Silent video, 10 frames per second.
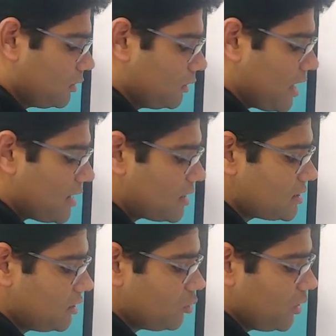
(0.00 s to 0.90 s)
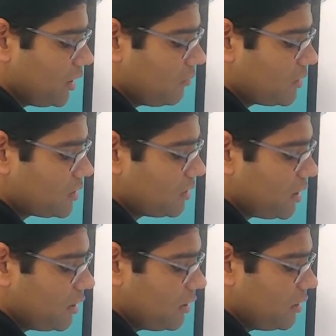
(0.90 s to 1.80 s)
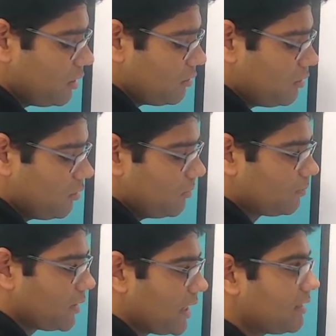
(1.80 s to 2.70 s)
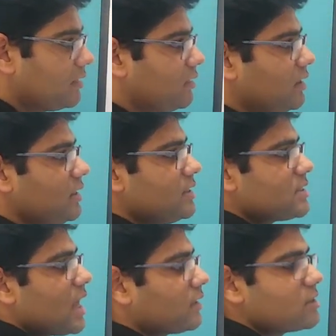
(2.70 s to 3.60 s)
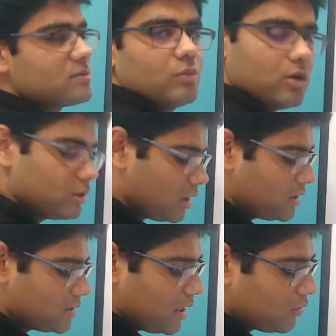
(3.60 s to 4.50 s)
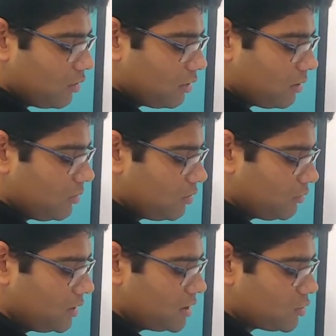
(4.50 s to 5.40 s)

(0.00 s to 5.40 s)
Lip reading: That is the 20% that you need to know. And these are the small things that contribute to these